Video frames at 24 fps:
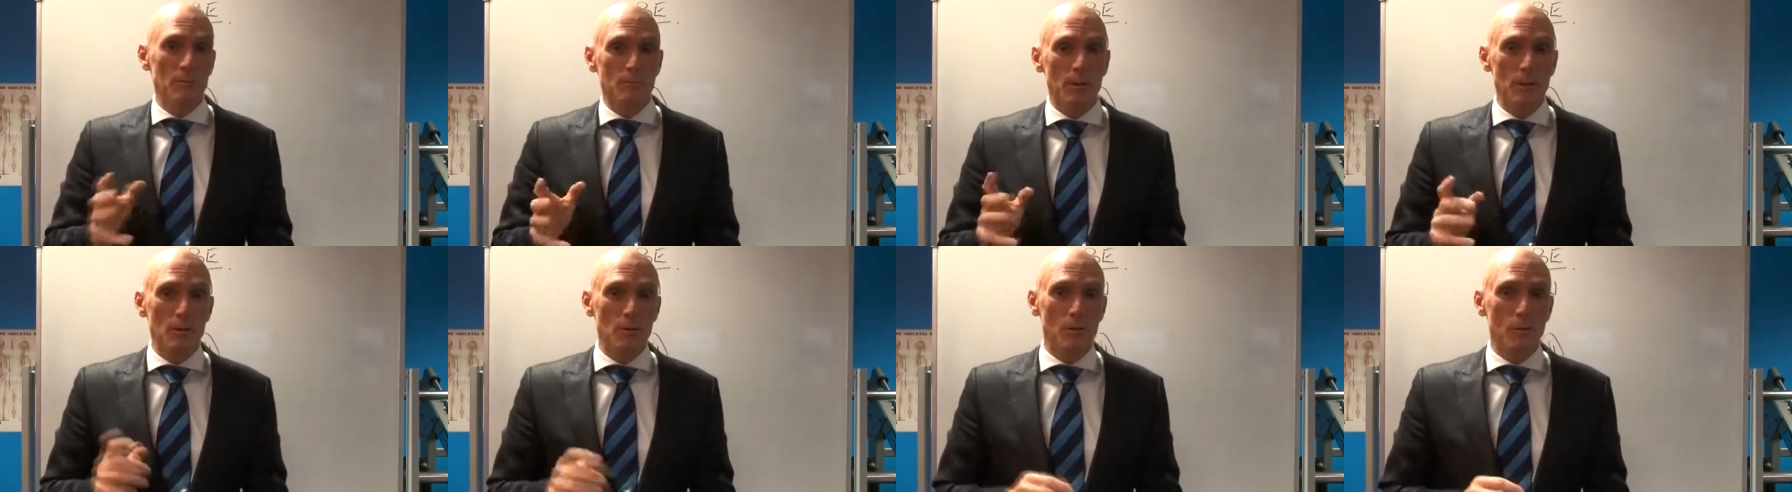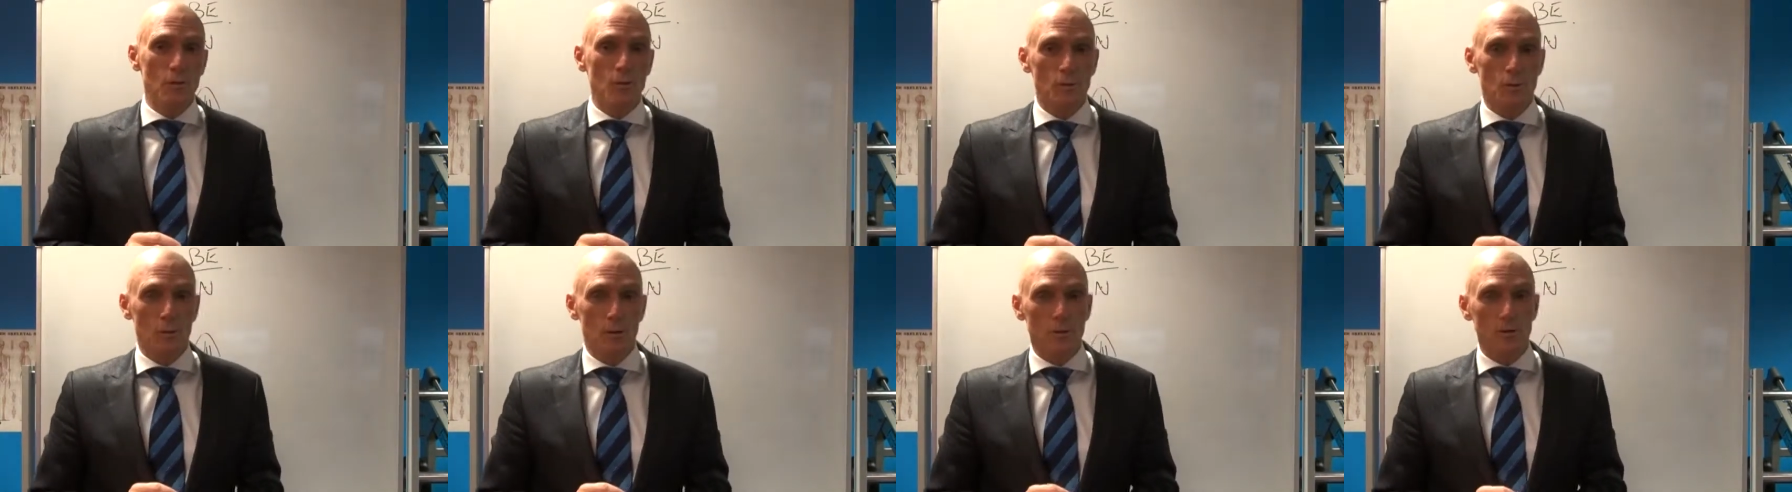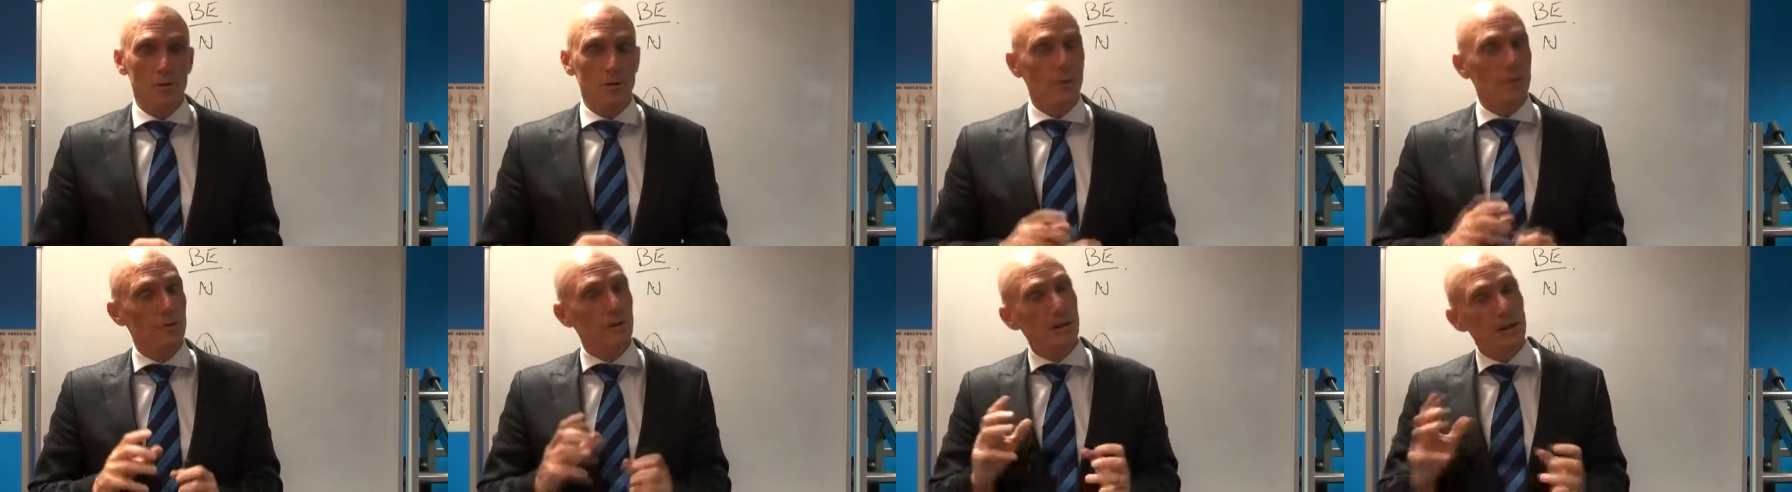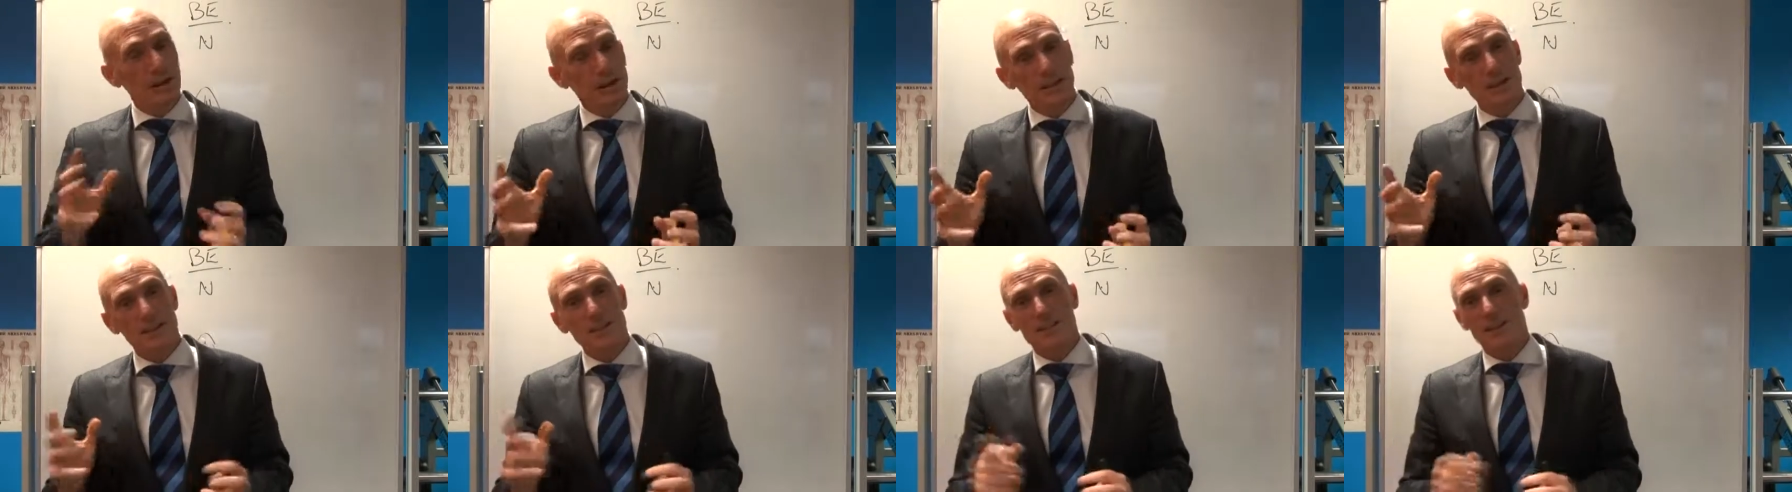of people in the world who
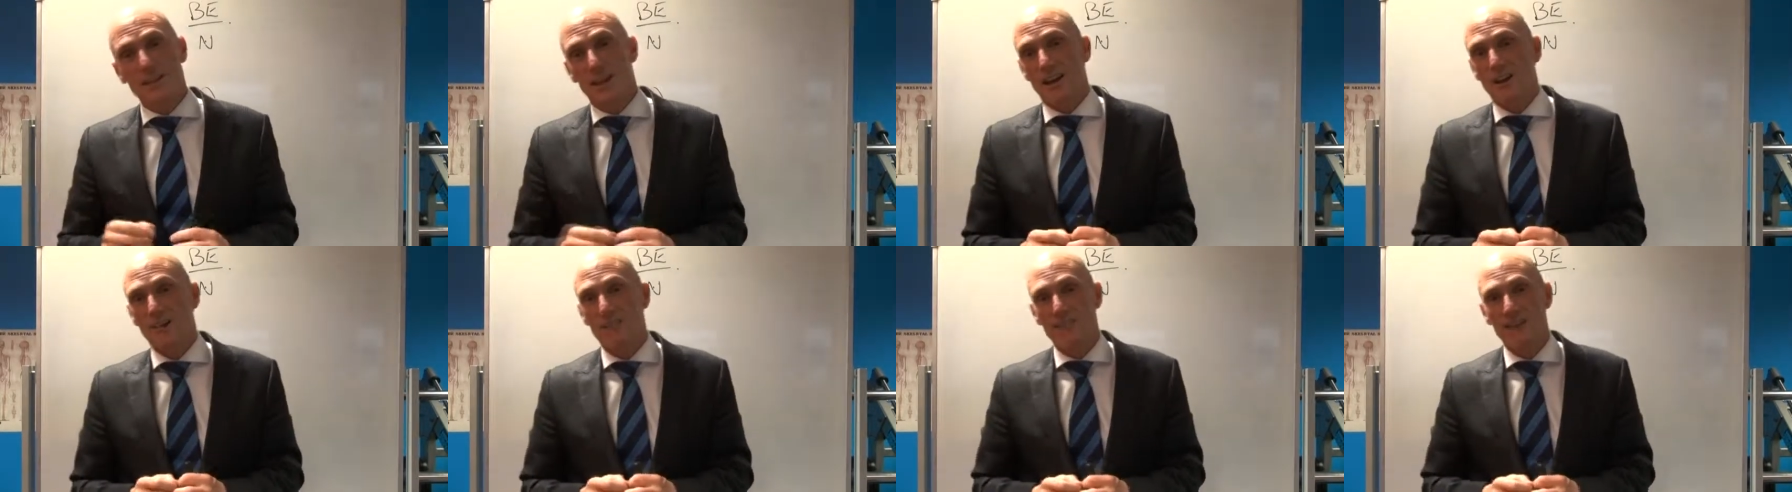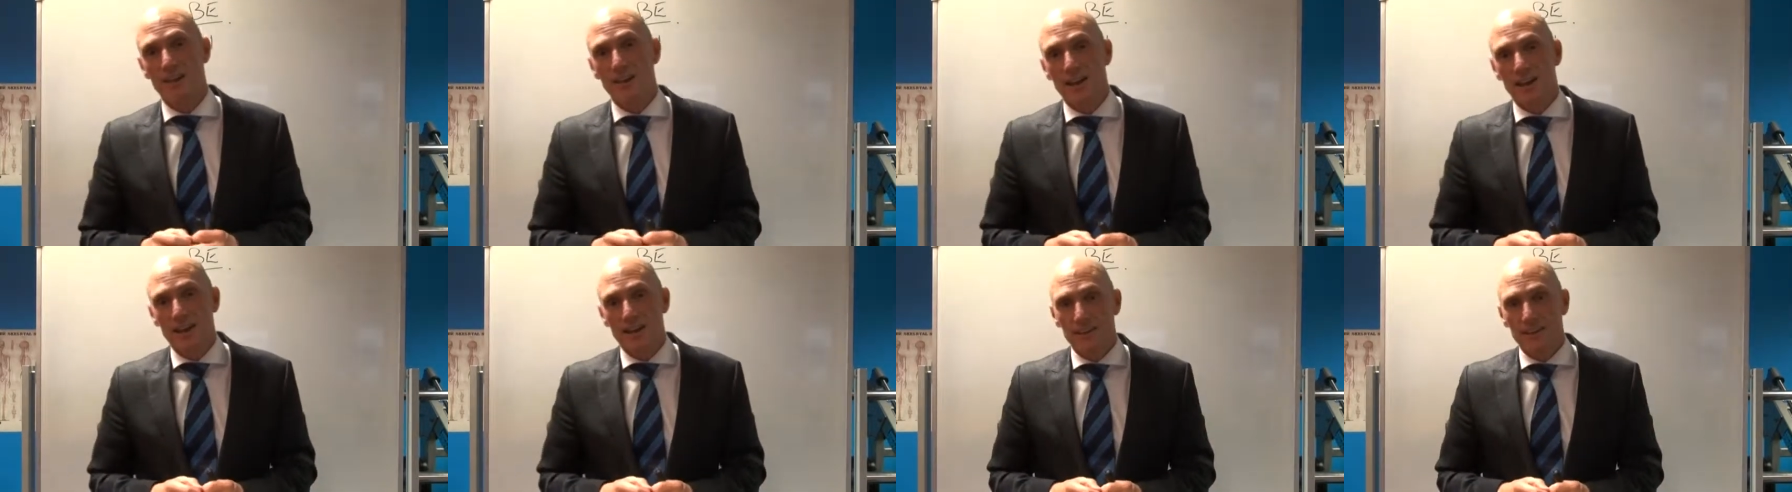need stuff.